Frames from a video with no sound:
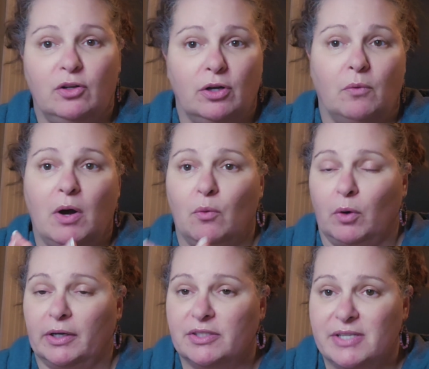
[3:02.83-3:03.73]
you know what, we're
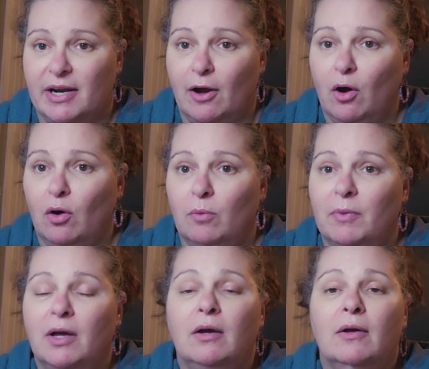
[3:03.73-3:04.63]
going to stay
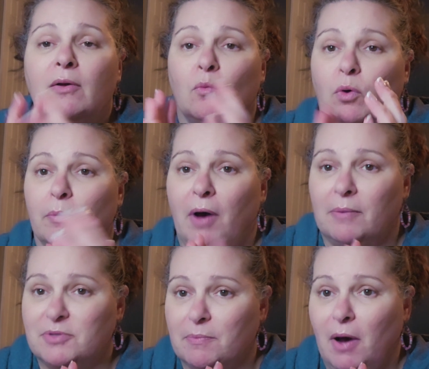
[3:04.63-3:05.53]
home. We'll
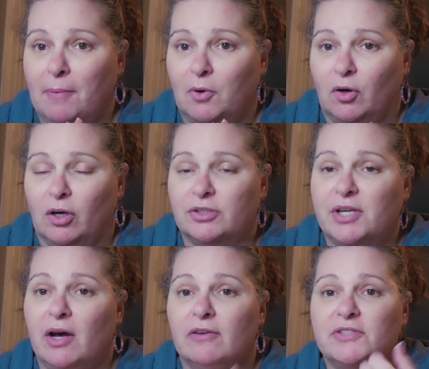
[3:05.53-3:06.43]
pop some popcorn
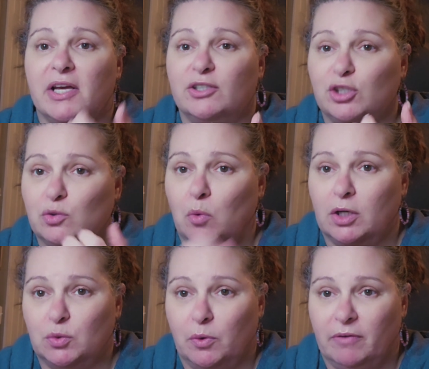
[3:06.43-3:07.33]
ourselves and just
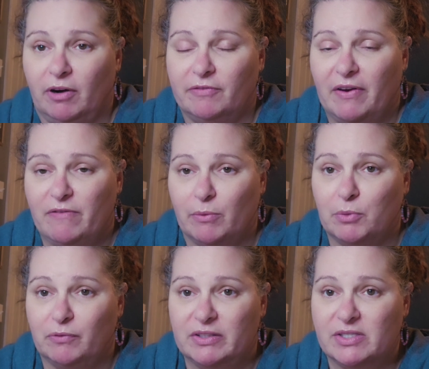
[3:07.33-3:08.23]
watch one of our favorite
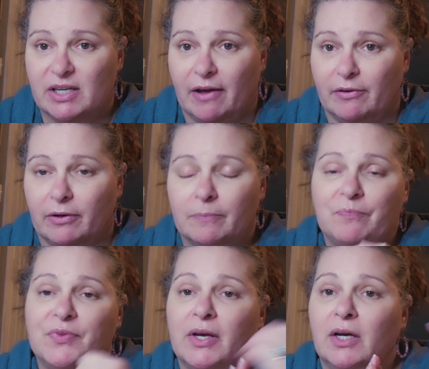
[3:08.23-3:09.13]
movies together.
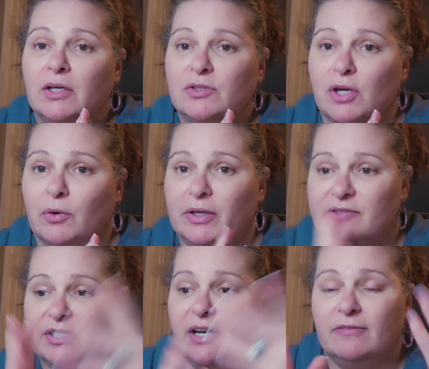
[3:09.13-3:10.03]
So
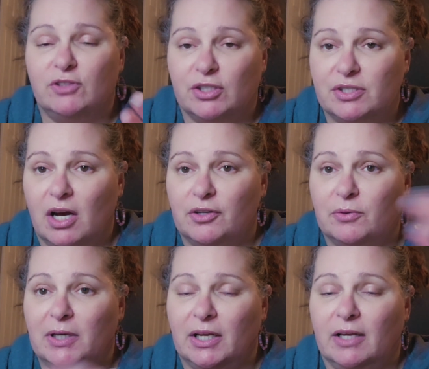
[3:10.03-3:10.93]
instead of just not
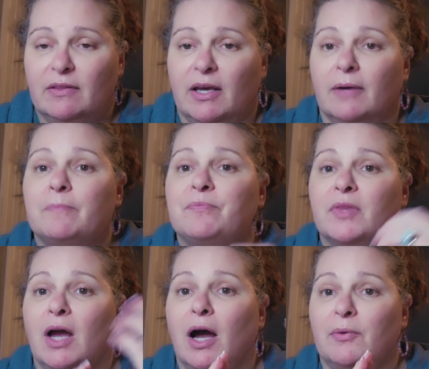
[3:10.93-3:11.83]
doing anything,
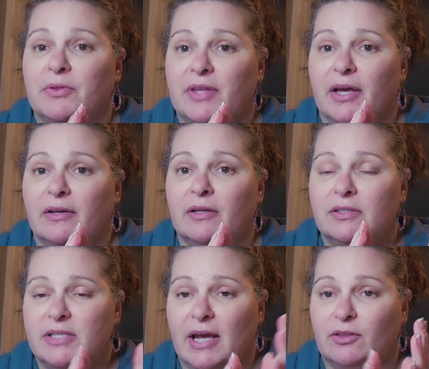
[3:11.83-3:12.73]
I would then
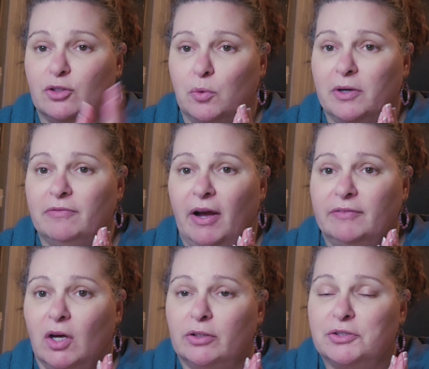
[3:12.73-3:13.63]
take the
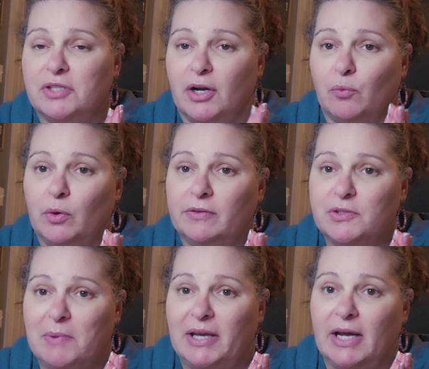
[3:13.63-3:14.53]
$25 that I would have
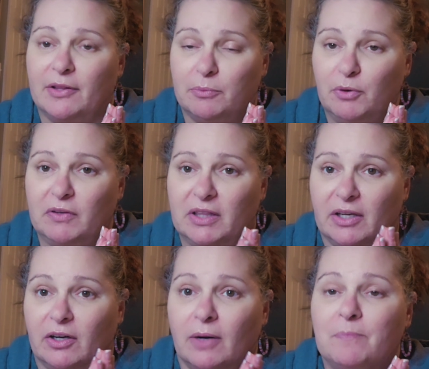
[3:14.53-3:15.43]
spent at the movie
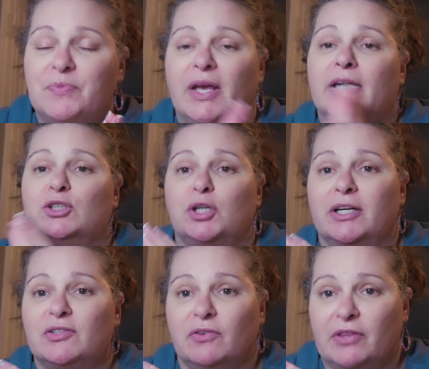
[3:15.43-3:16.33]
theater and
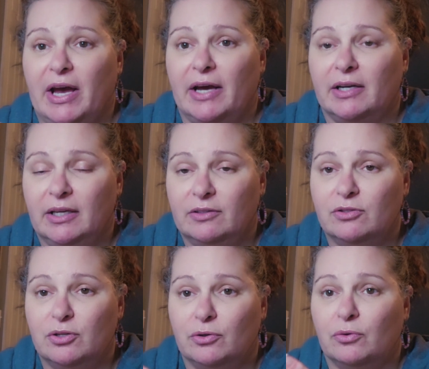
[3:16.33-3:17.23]
transfer that
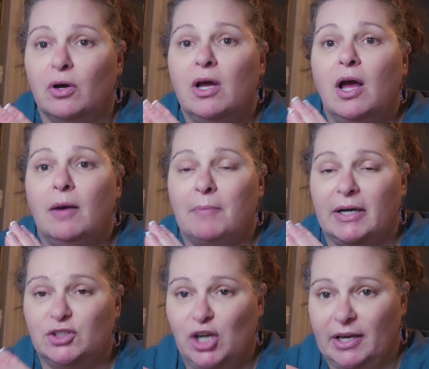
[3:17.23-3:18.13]
into
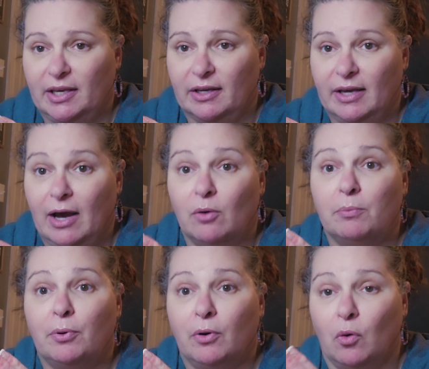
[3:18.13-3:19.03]
my checking account,
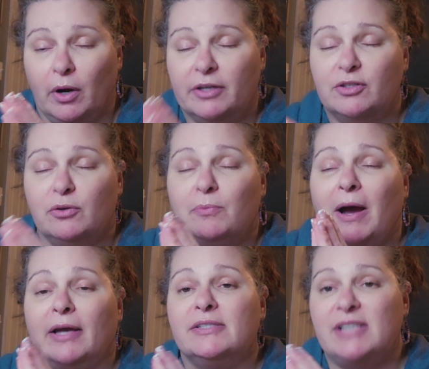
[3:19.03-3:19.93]
or into
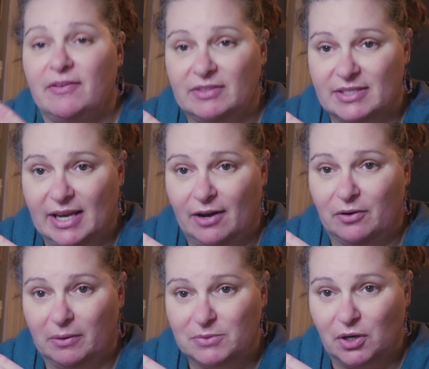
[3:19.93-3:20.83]
my savings
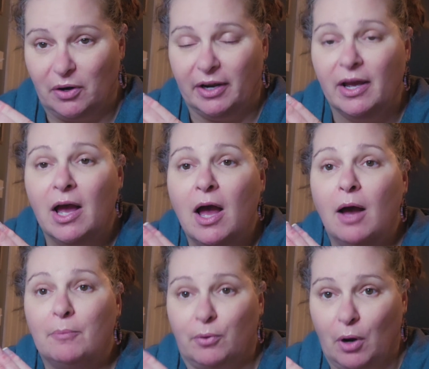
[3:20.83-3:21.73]
account,
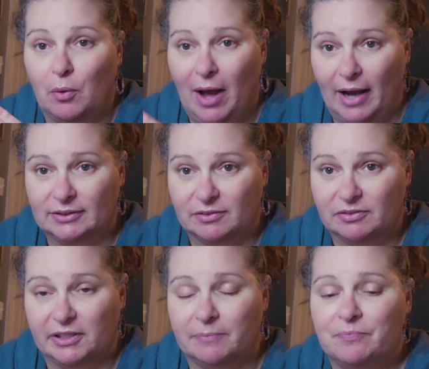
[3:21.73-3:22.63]

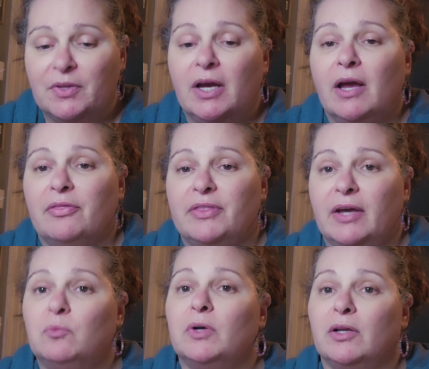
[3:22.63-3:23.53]
proactively.
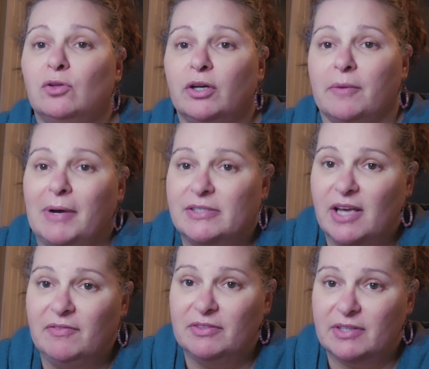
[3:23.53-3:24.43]
Then when I look at my
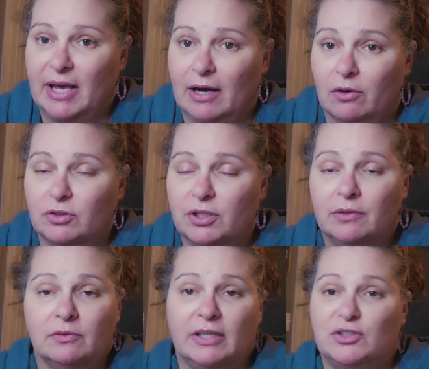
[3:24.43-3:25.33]
savings account,
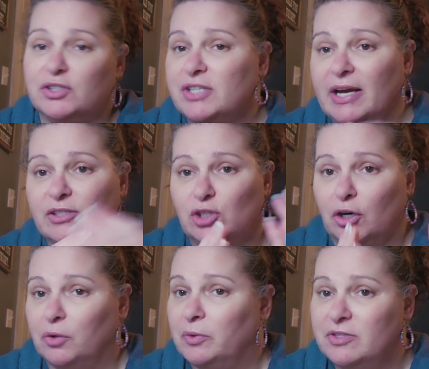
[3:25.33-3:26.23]
let's just say I
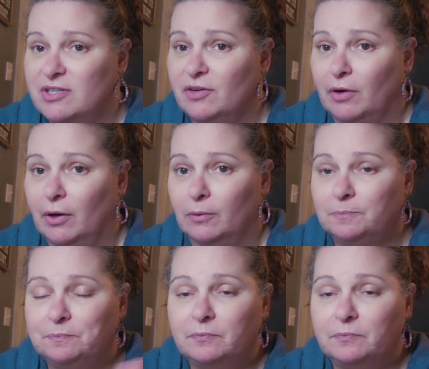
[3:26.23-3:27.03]
started with 0,